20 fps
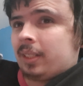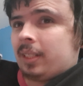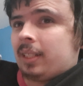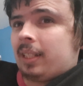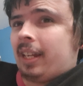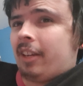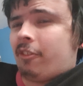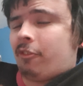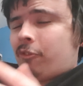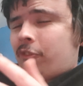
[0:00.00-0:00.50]

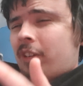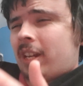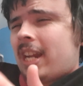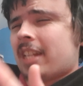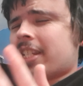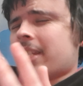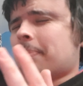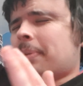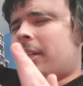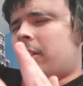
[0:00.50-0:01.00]
And
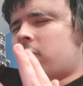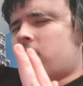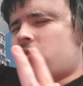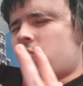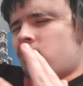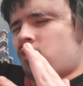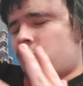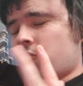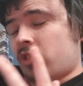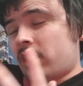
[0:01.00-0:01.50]
Reigns has been a
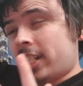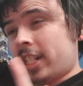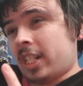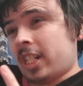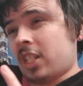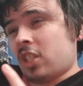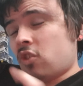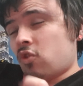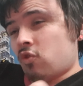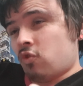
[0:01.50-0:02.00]

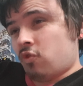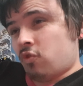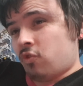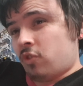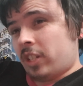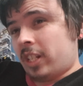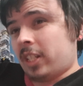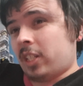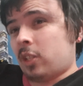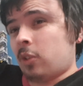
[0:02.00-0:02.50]

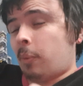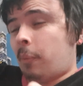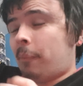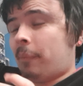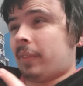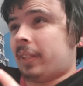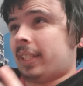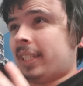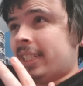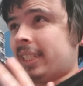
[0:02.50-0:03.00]
real.
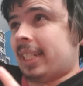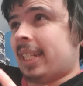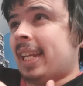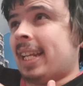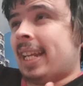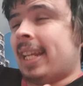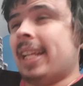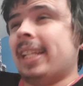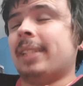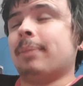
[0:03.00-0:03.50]

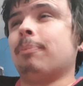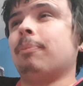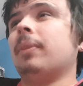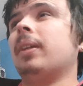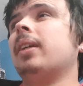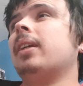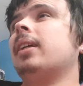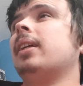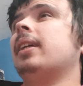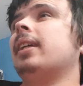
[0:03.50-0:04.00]
He's
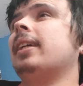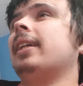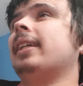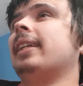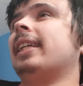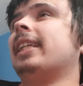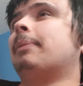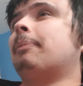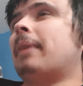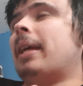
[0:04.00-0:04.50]

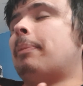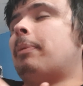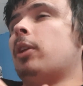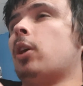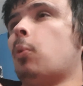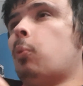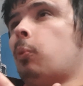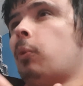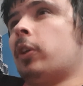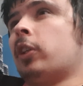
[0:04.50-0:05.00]
made
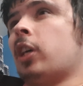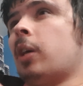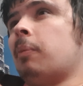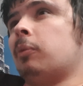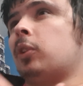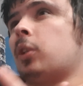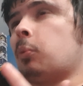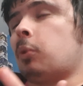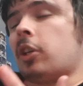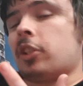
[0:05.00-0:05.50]
people come
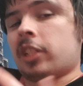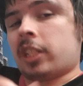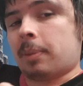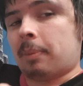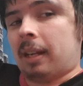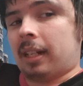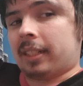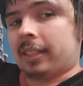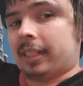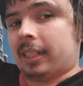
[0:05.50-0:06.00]
to watch
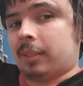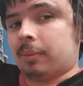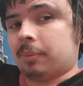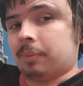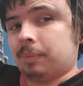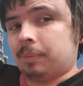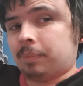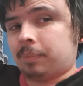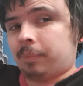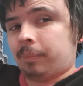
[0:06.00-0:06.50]
SmackDown.
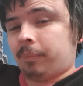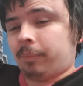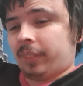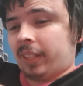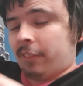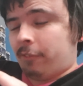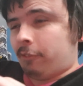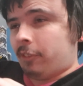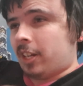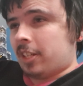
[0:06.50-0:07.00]

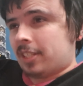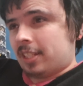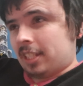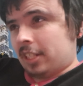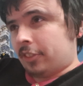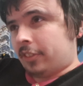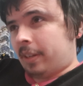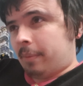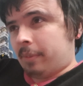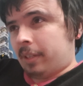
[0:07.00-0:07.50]
If Reigns
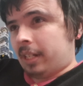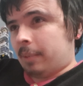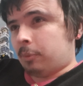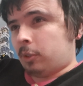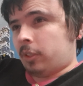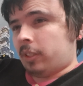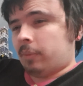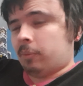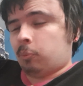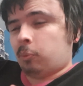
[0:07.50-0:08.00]
isn't champion
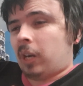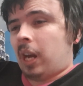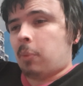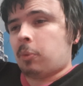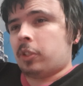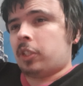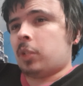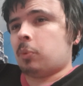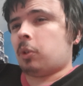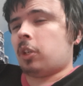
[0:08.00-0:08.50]
anymore, then why
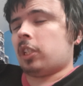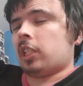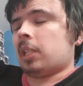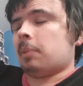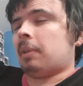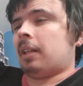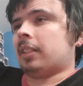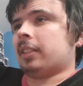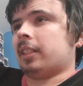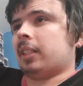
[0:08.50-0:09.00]
would you watch
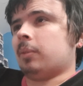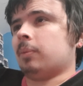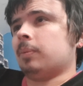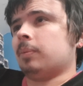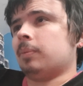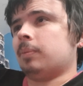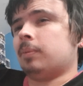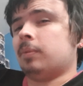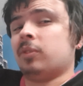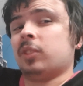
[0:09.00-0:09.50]
SmackDown?
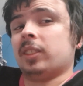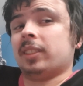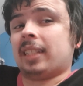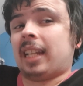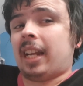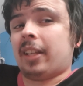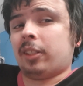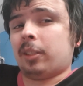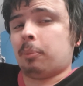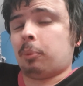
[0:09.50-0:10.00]
For
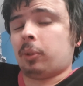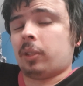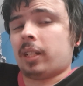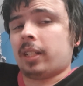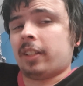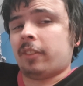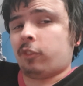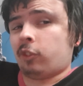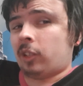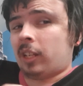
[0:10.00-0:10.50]
Daniel
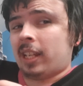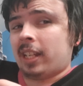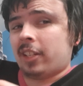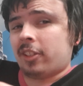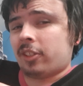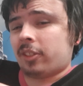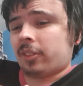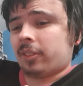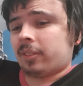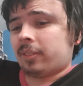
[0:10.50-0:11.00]
Bryan? For
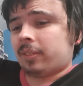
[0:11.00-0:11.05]
Edge?